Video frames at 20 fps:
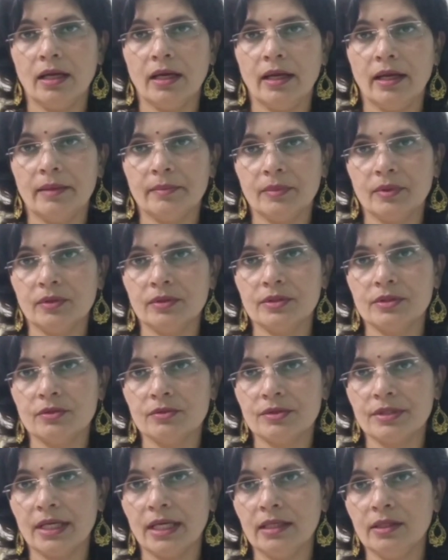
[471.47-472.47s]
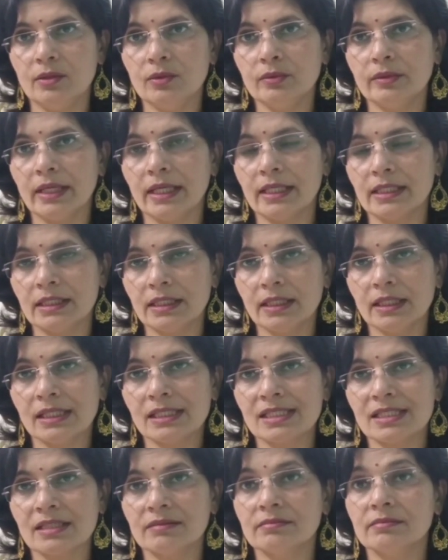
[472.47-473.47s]
I'm going to tell you that there are
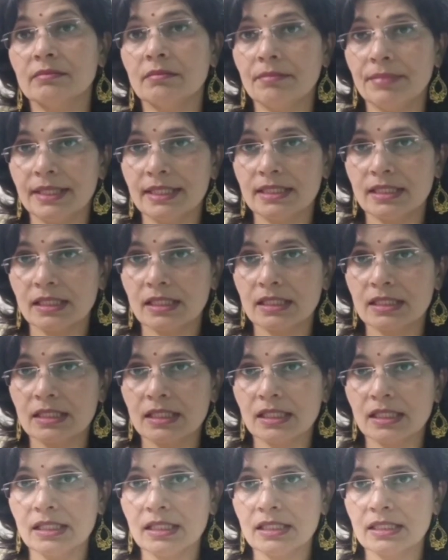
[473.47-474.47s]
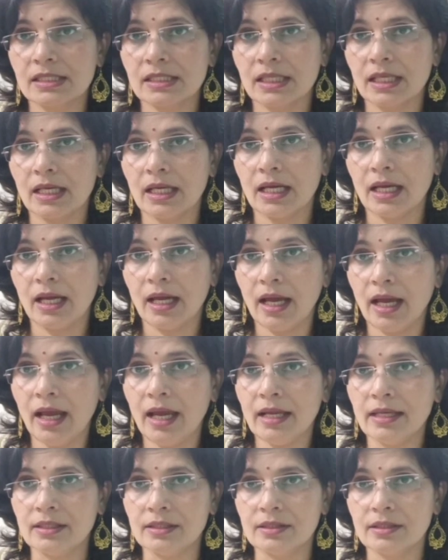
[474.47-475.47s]
some basic skills
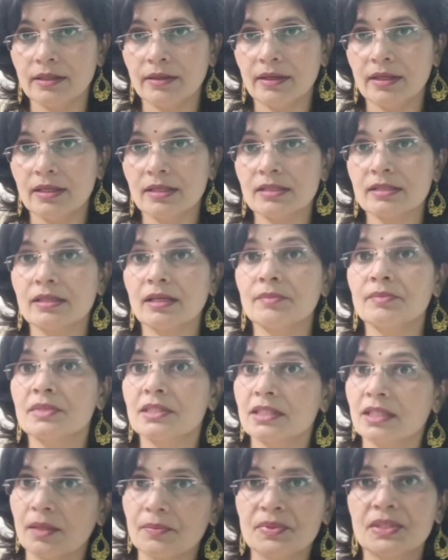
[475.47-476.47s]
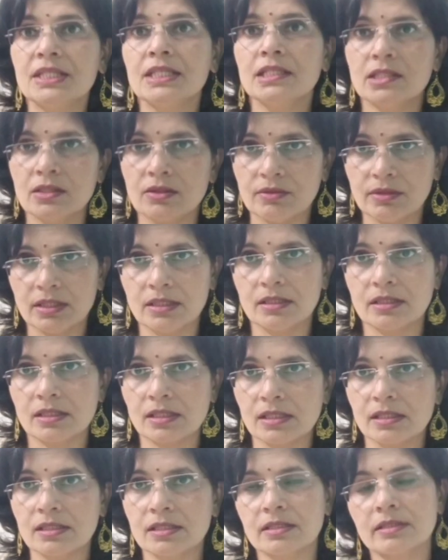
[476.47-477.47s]
and some subsidiary
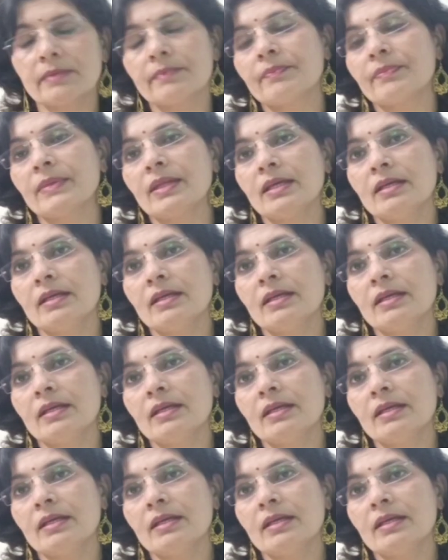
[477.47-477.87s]
skills.